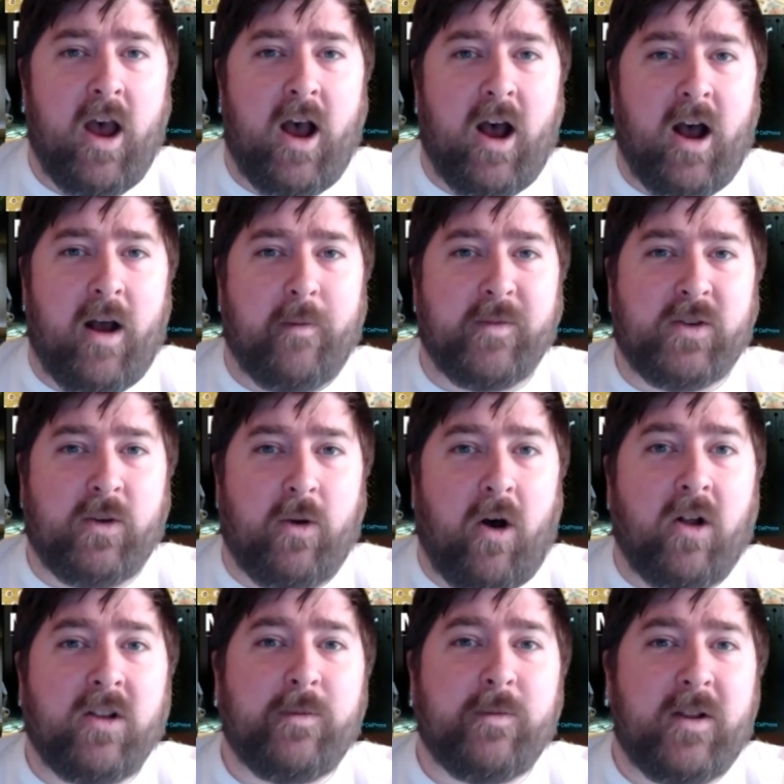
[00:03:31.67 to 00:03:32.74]
So
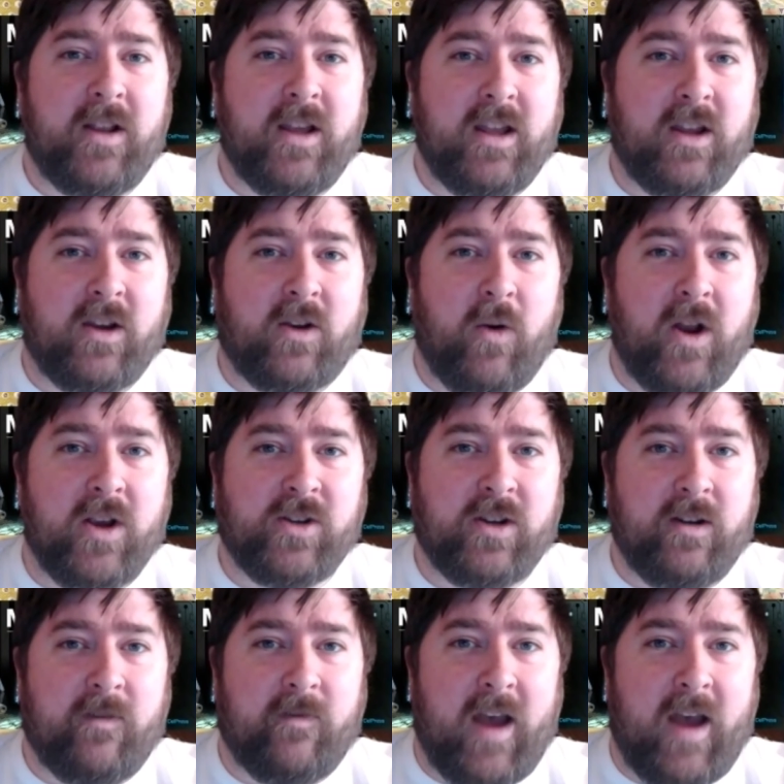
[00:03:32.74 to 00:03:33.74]
ultimately, the question of